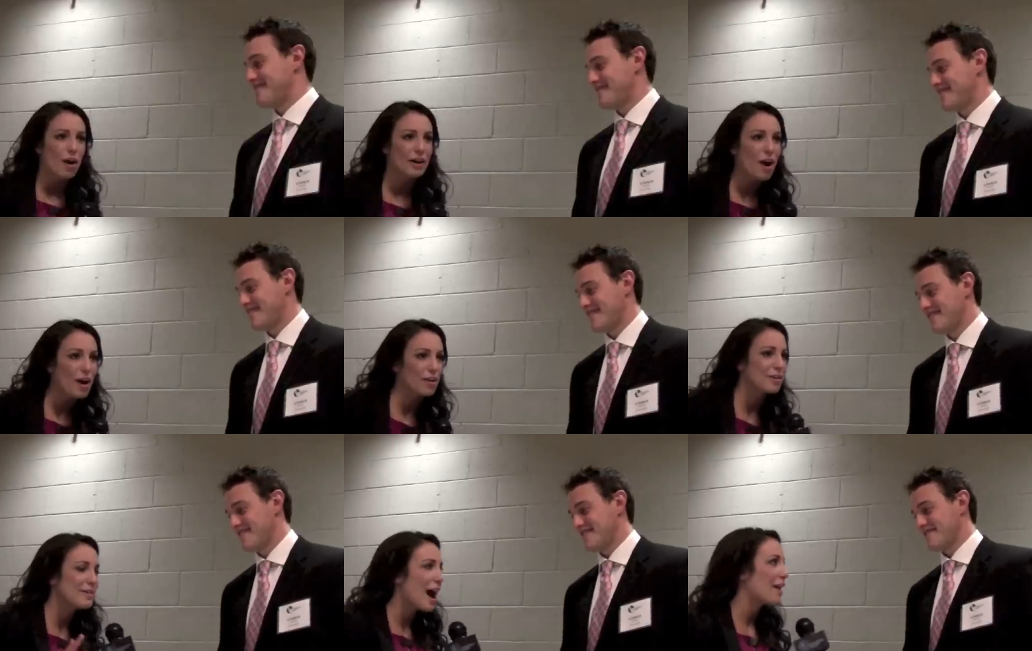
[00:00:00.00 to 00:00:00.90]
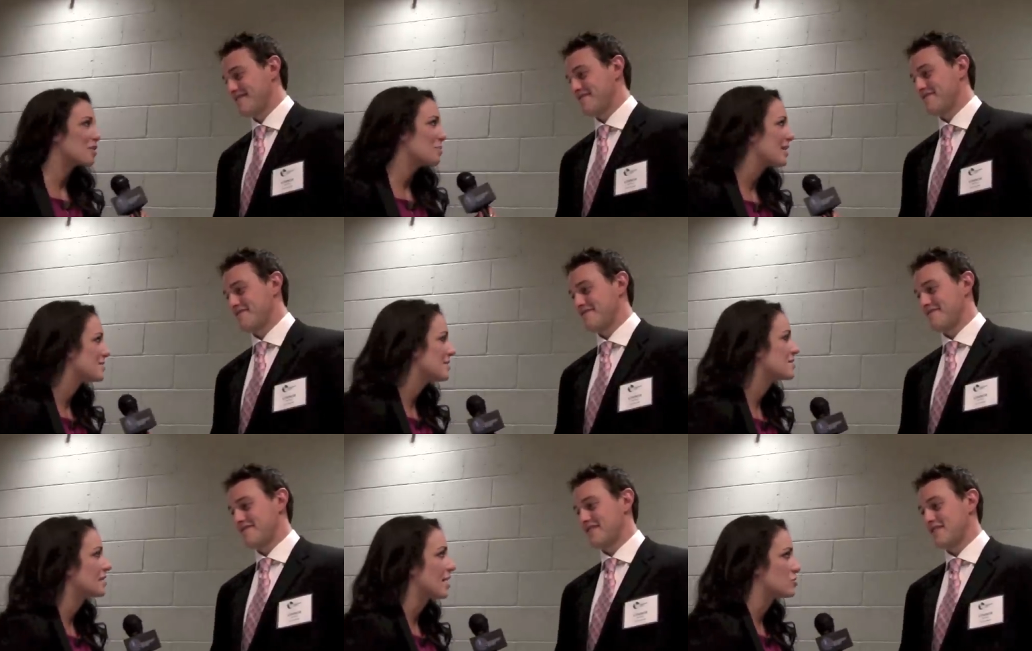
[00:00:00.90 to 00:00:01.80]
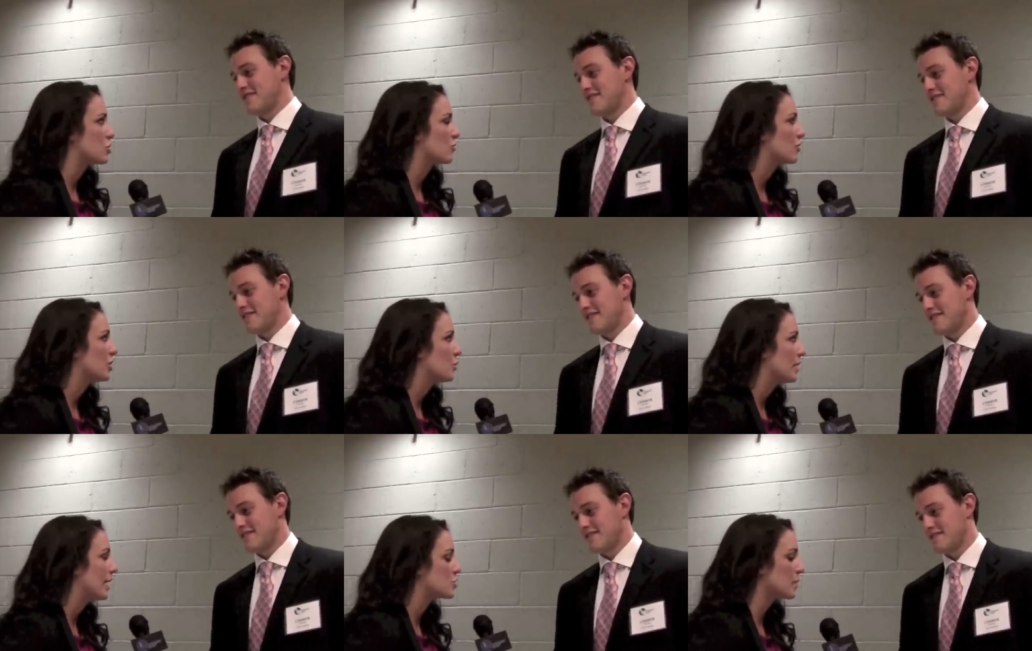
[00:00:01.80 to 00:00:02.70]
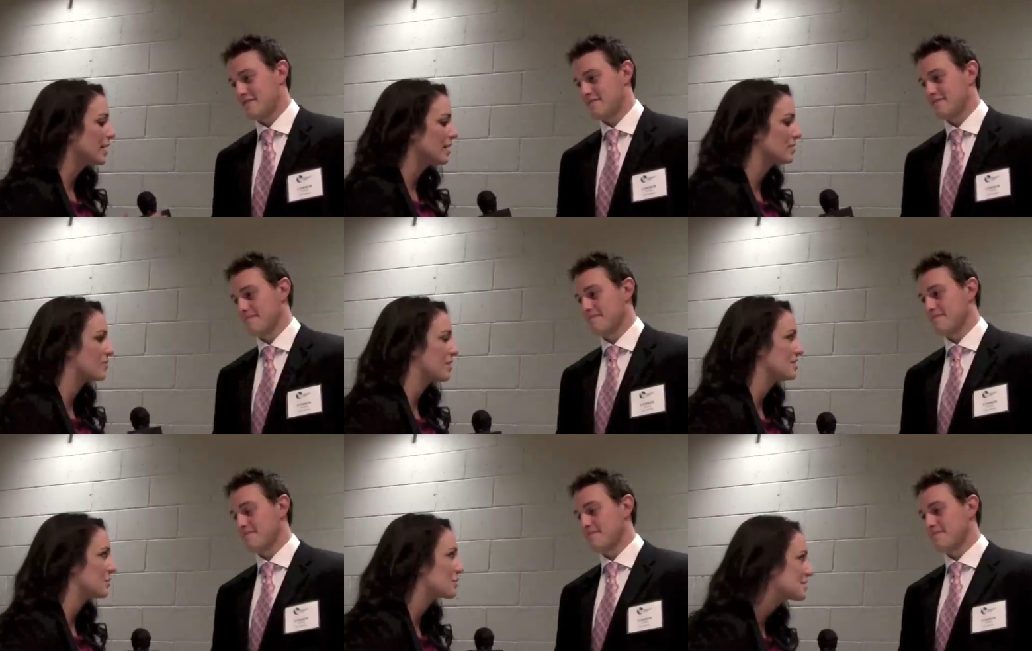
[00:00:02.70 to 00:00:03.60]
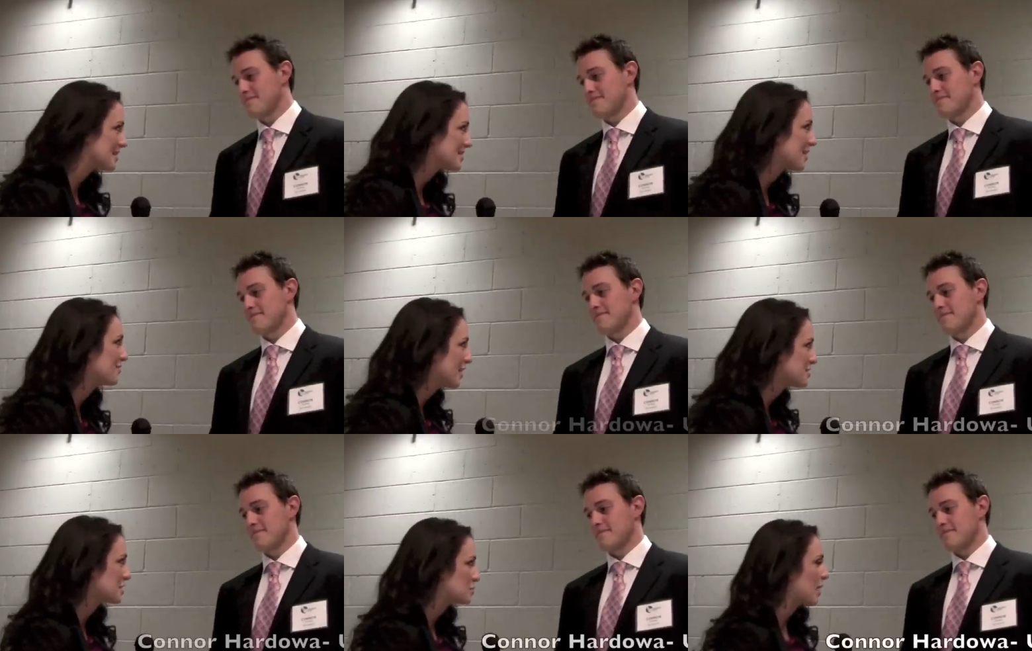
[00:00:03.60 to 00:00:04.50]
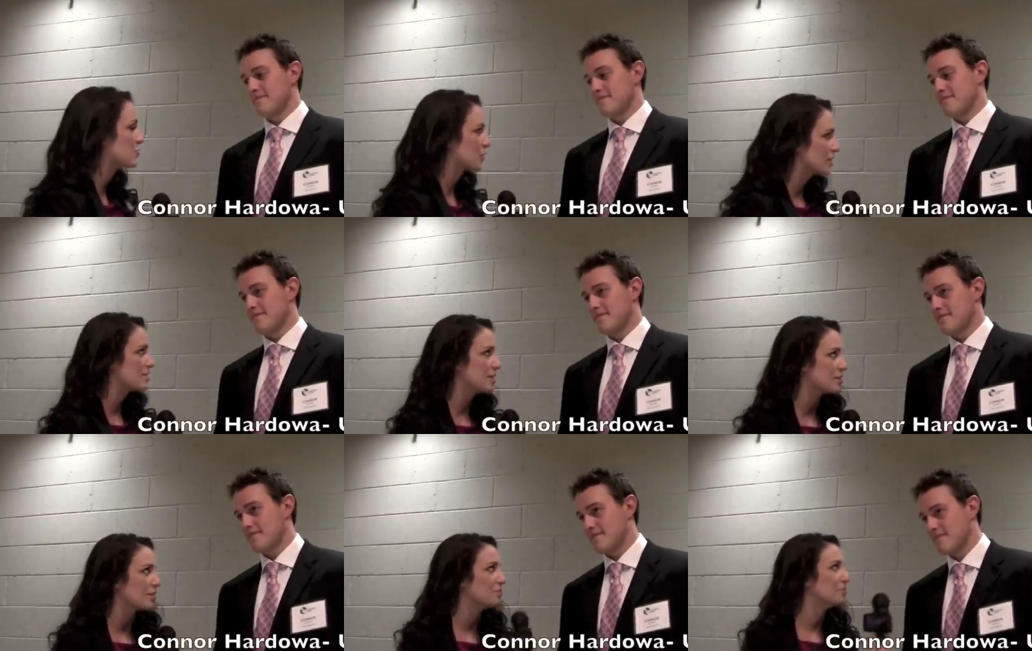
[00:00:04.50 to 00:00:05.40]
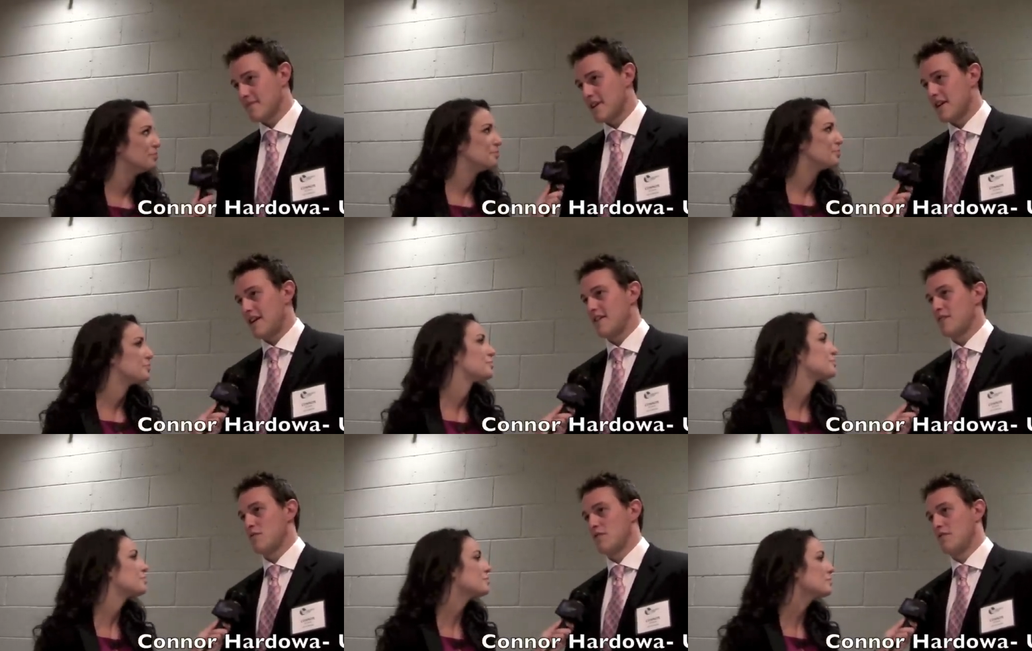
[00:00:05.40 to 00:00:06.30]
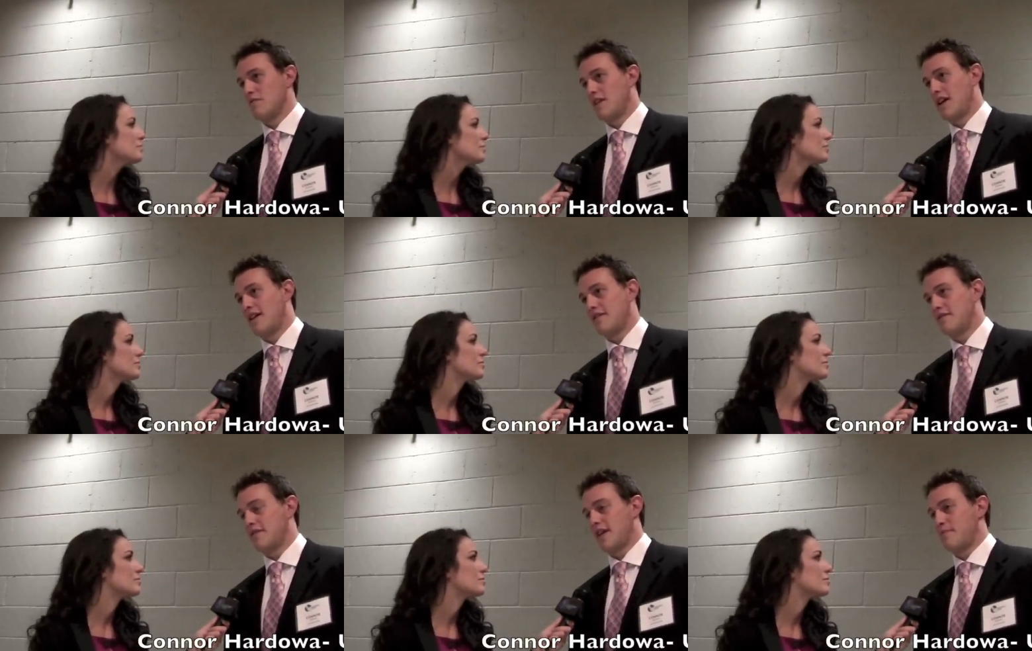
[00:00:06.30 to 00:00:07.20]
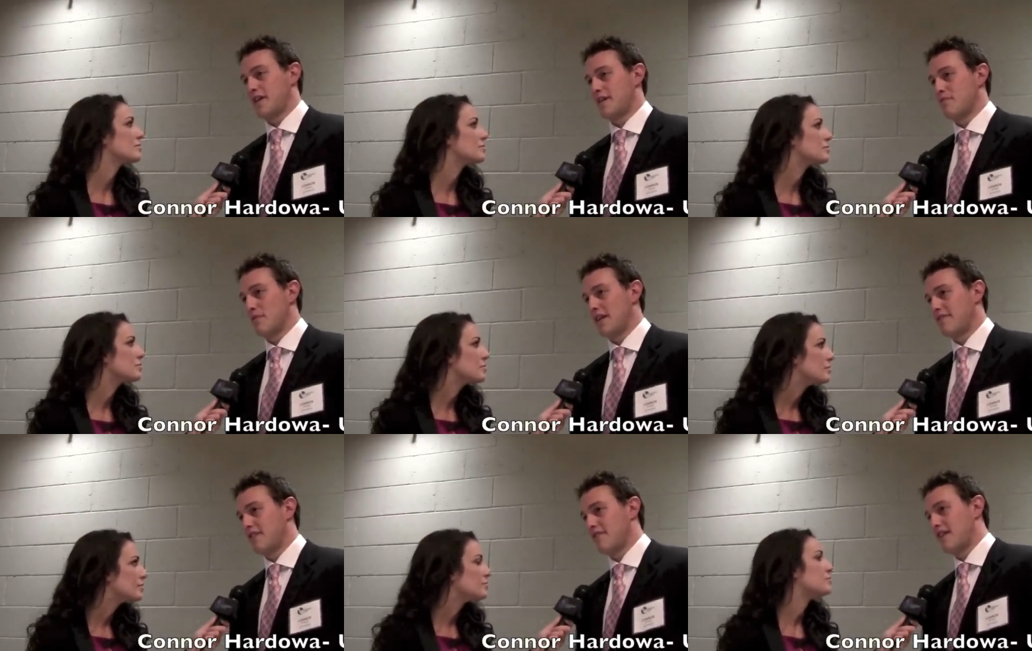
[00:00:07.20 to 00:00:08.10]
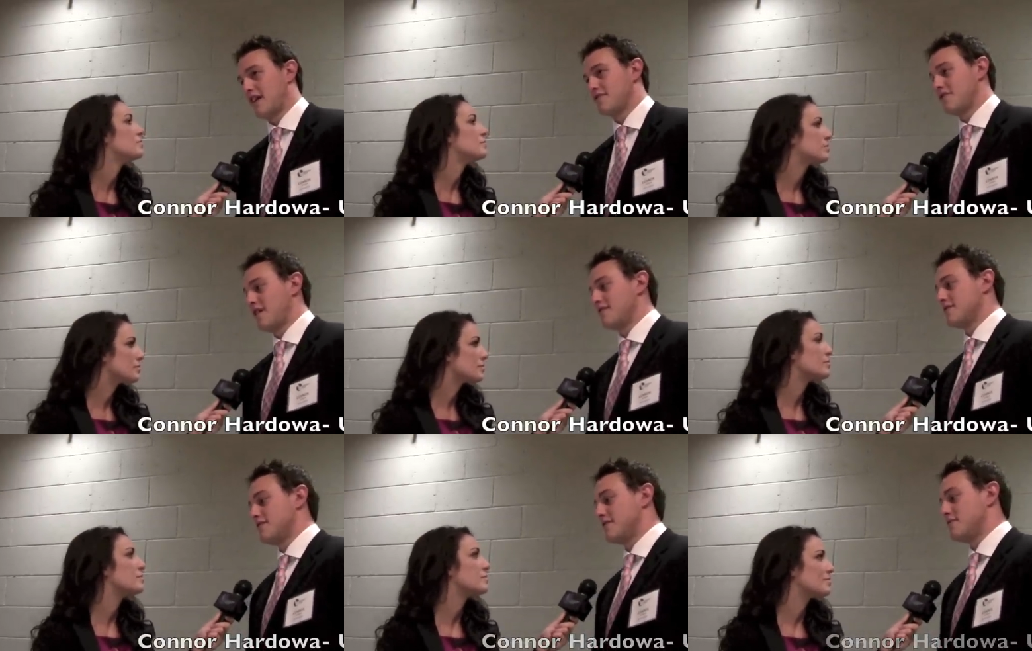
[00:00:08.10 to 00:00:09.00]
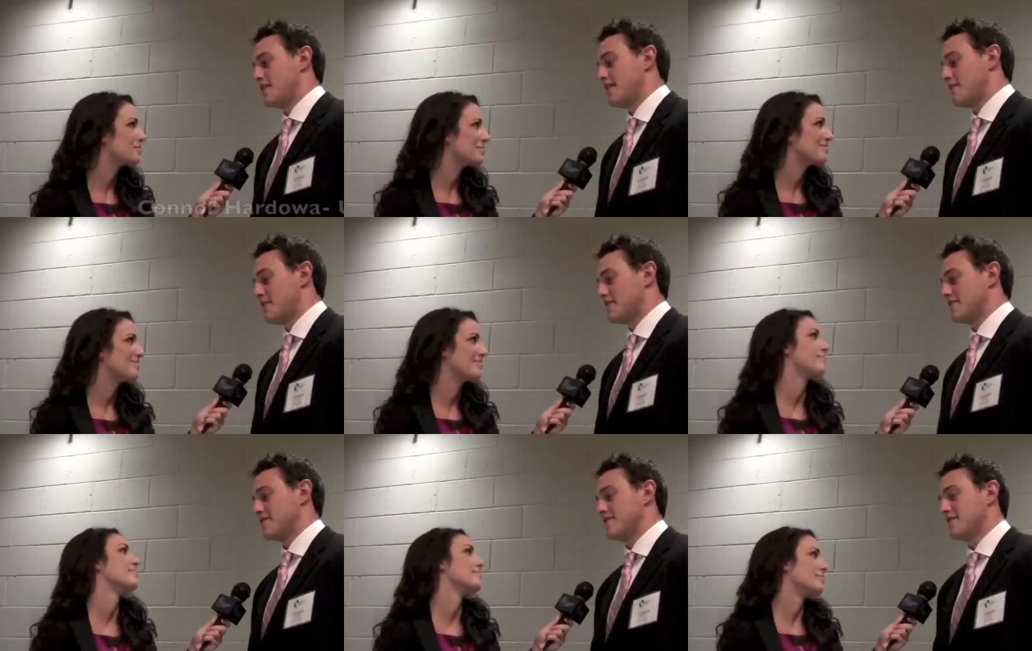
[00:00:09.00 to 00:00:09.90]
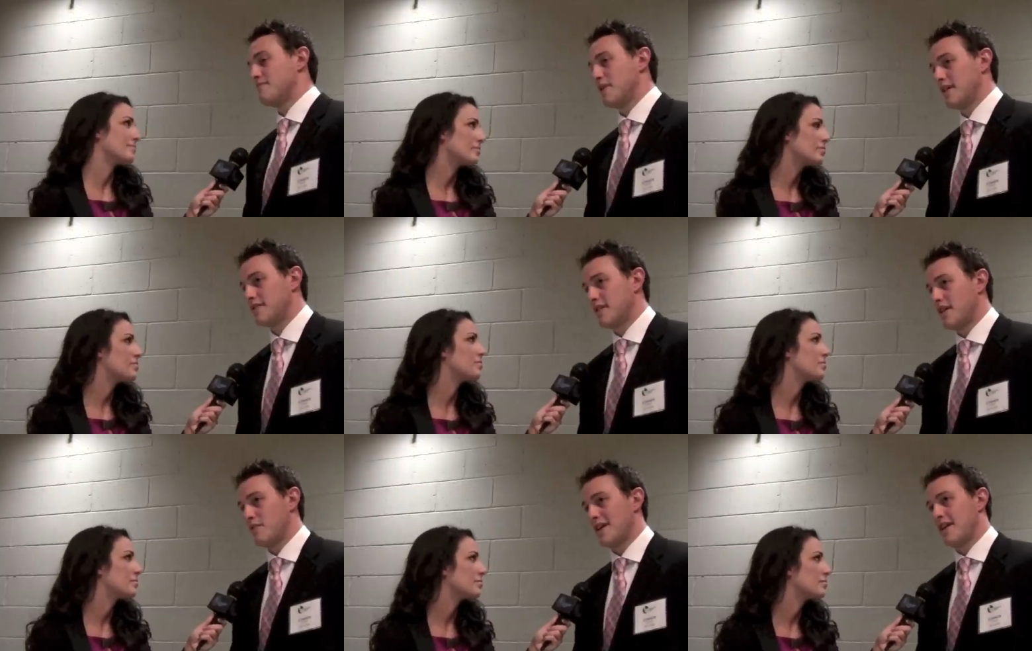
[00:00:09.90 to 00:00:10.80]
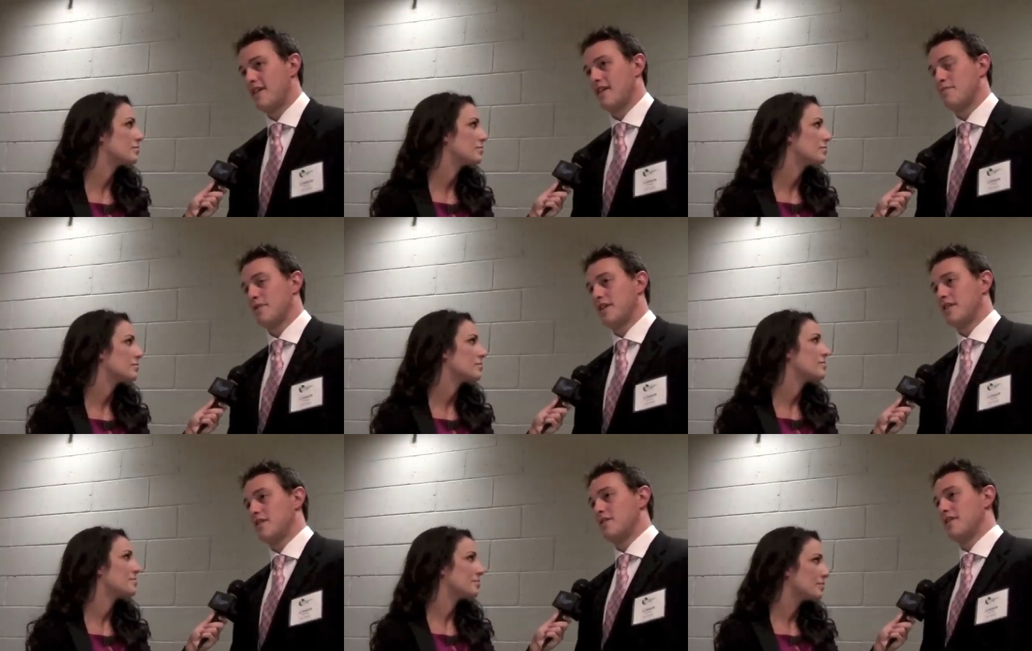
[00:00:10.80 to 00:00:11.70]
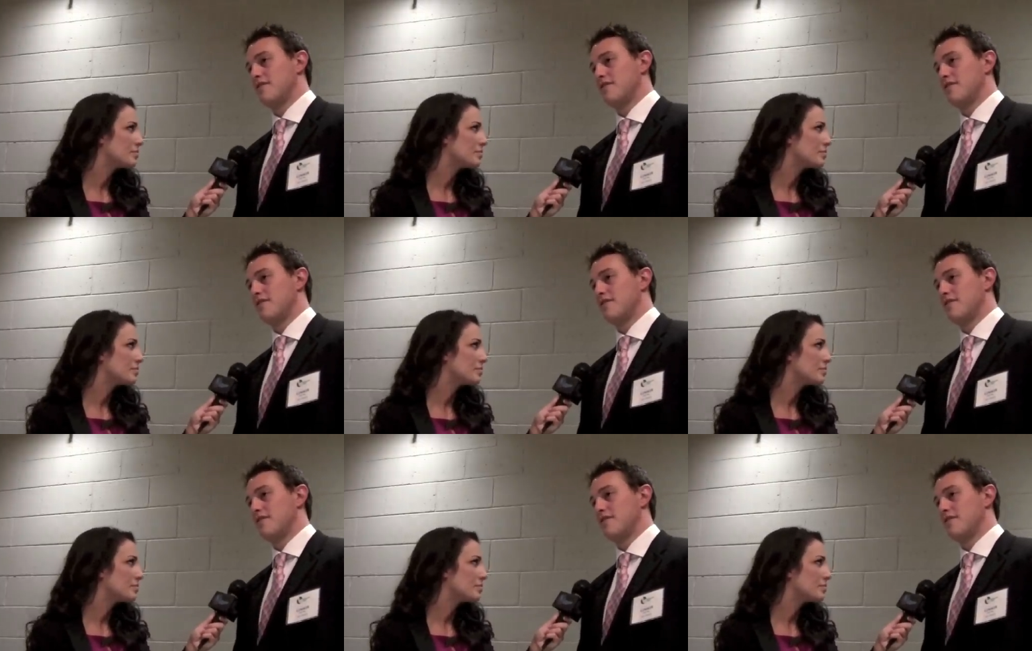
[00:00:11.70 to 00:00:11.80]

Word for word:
Speaker 1: All right, Connor, not the best season last year for UNH. What kind of differences can fans expect for this season?
Speaker 2: I think we'll uh, kind of pick up where we left off last year. Obviously, we didn't have the best season, but uh, we ended on a pretty good note,